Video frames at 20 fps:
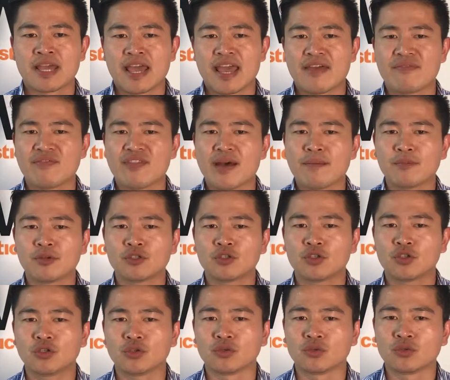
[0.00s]
And number
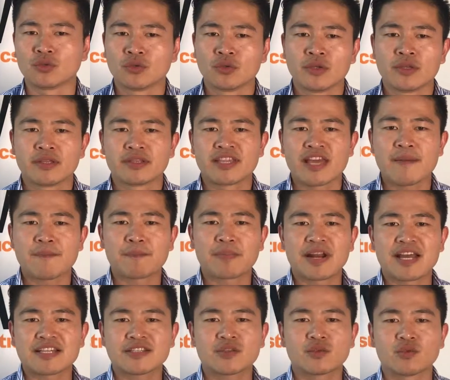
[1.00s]
2,
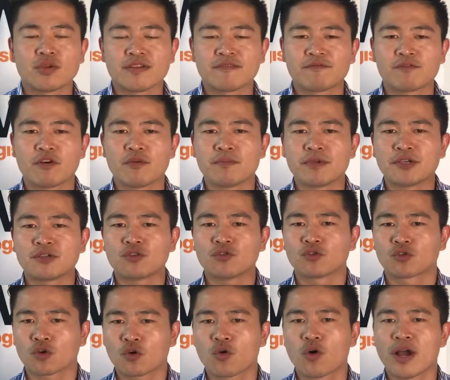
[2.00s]
10+2
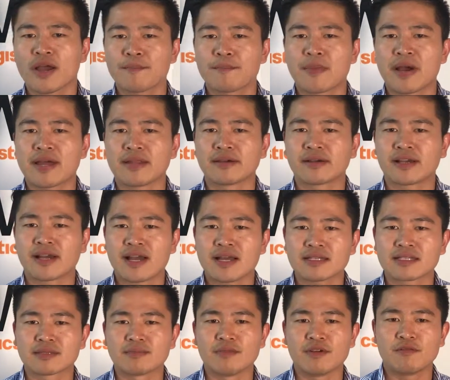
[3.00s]
information required by the
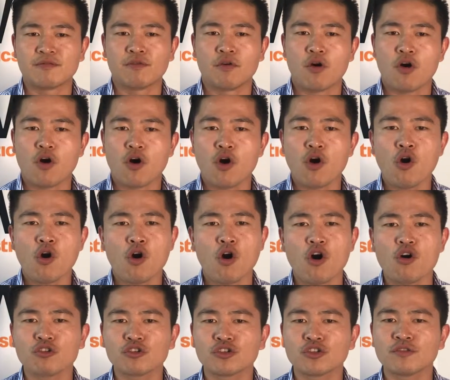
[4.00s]
customer for all
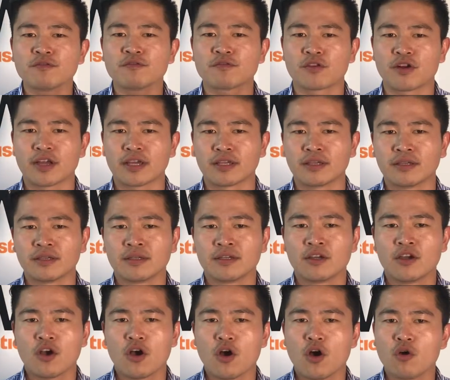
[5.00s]
ocean freight,
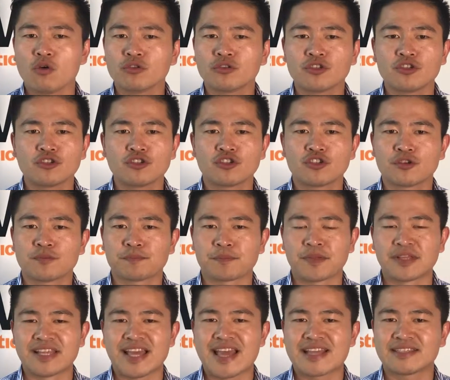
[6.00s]
ocean
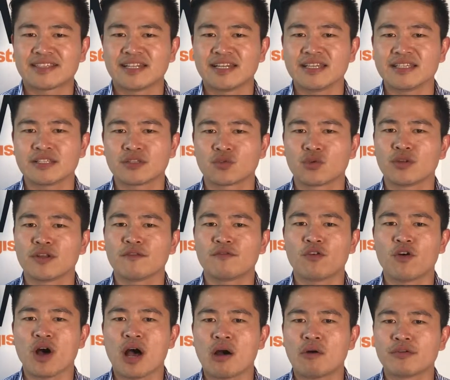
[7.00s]
shipment at least
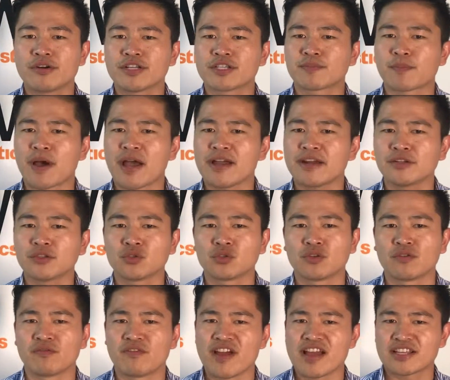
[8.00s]
24 hours prior to
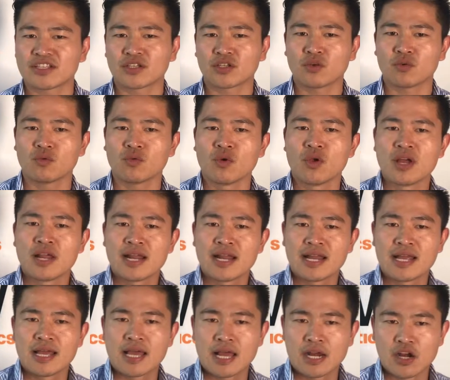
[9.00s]
the vessel
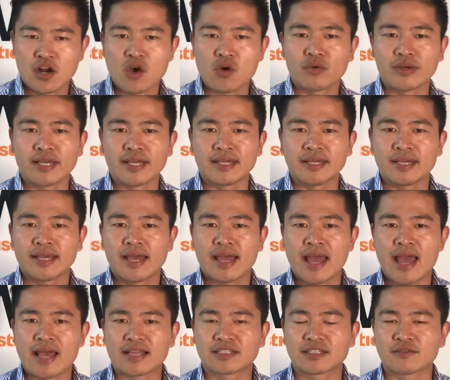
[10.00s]
loading
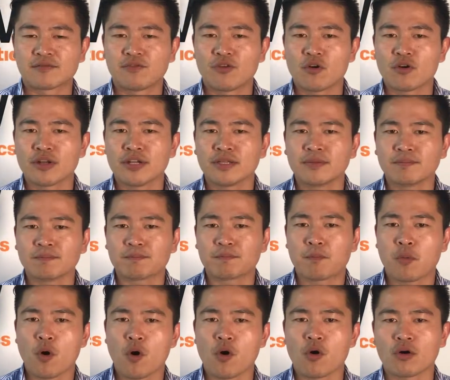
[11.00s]
at the foreign
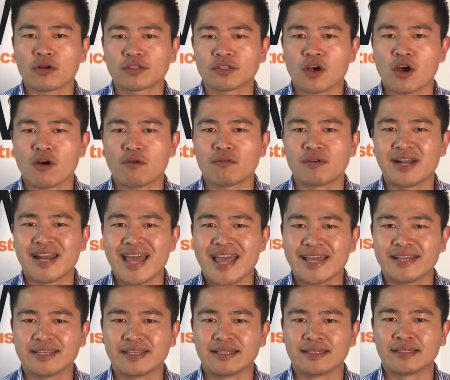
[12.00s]
port of
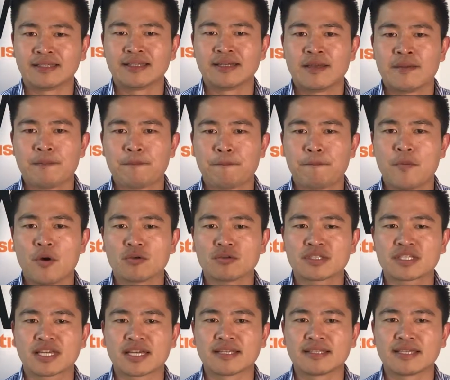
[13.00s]
landing.
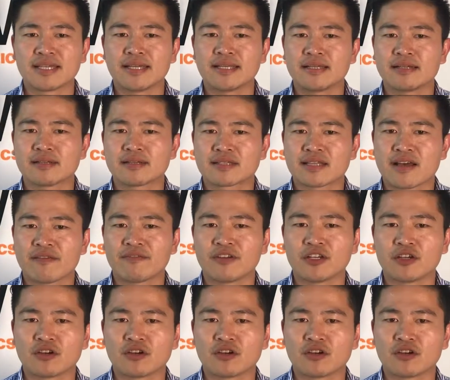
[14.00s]
Both container staffing